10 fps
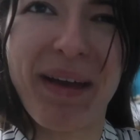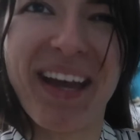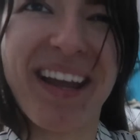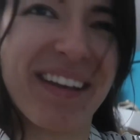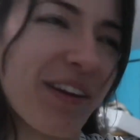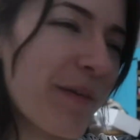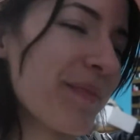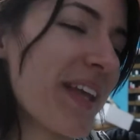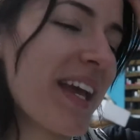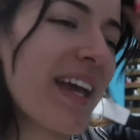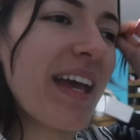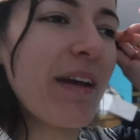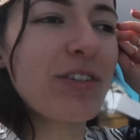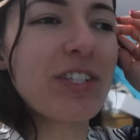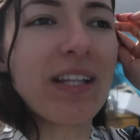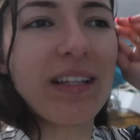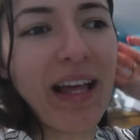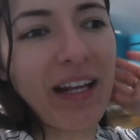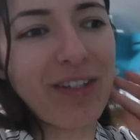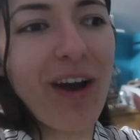bad. I don't know. It was just a
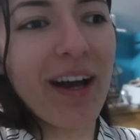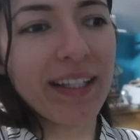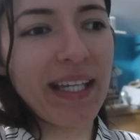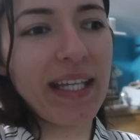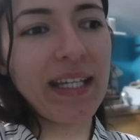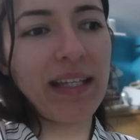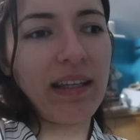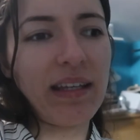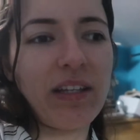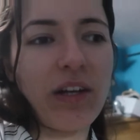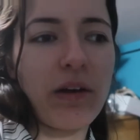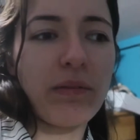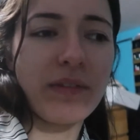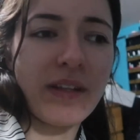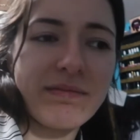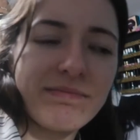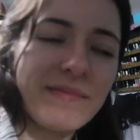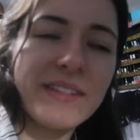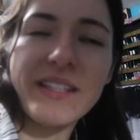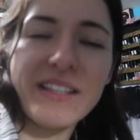lot of talking, and you know, it,
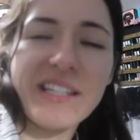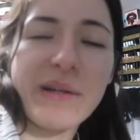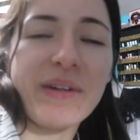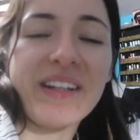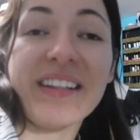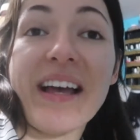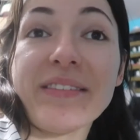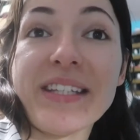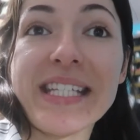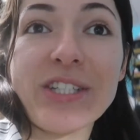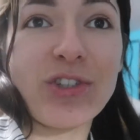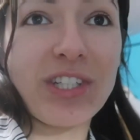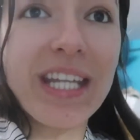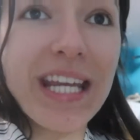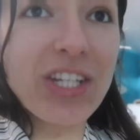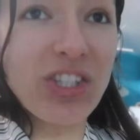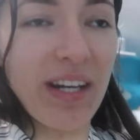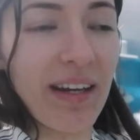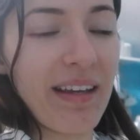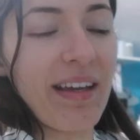they weren't allowing the teacher to teach
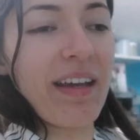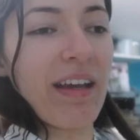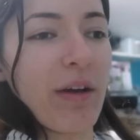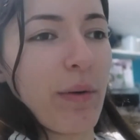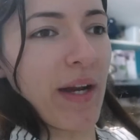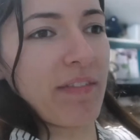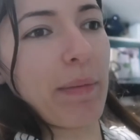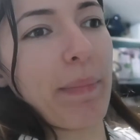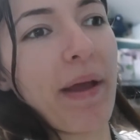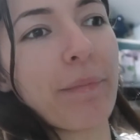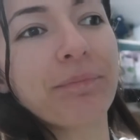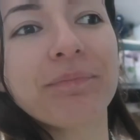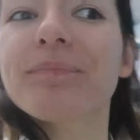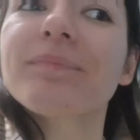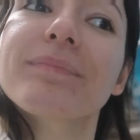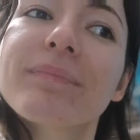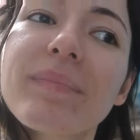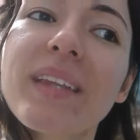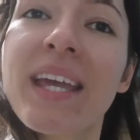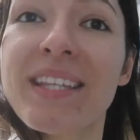and whatever, but
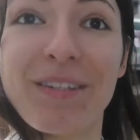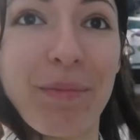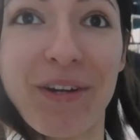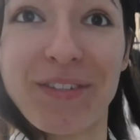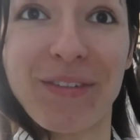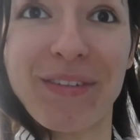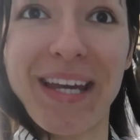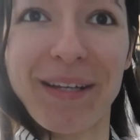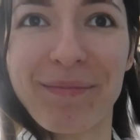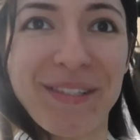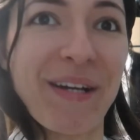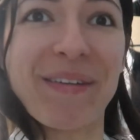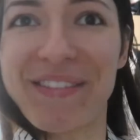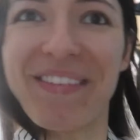tomorrow's a new day, so it's